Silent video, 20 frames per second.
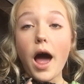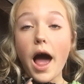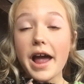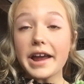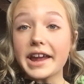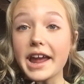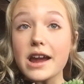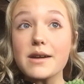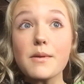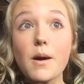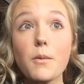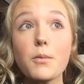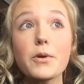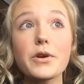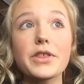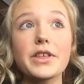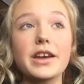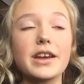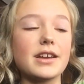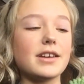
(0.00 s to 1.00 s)
I came up
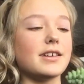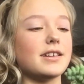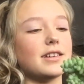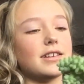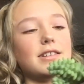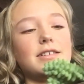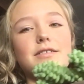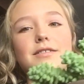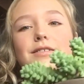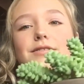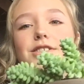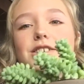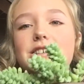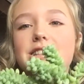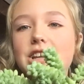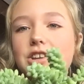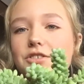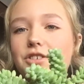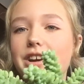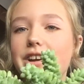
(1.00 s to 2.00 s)
with it.
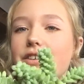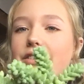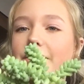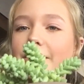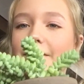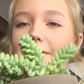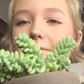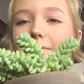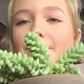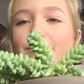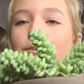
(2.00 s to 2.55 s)
Citrus.